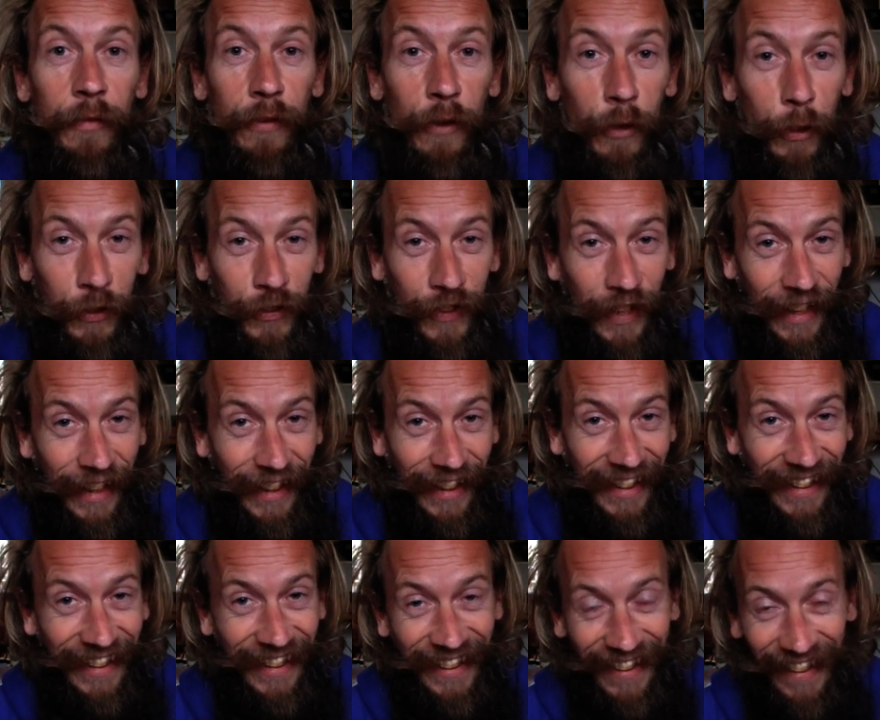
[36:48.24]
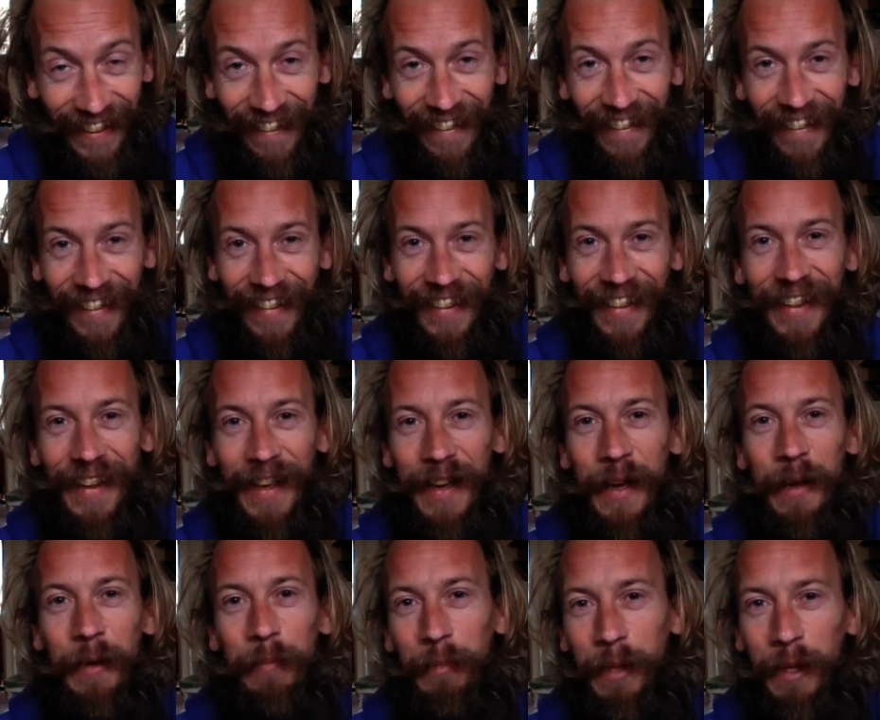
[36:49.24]
force it.
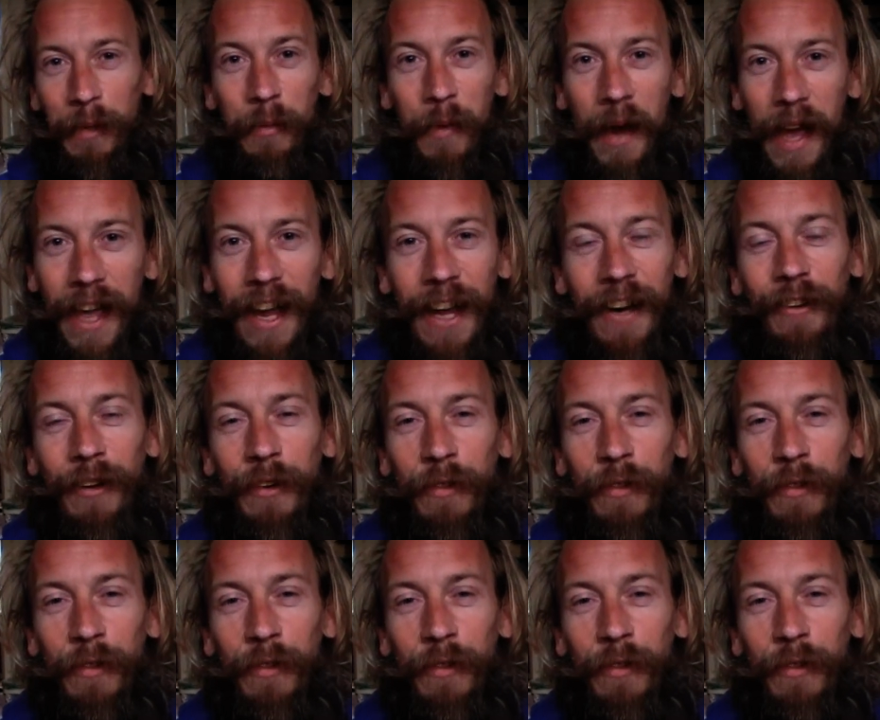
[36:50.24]
aware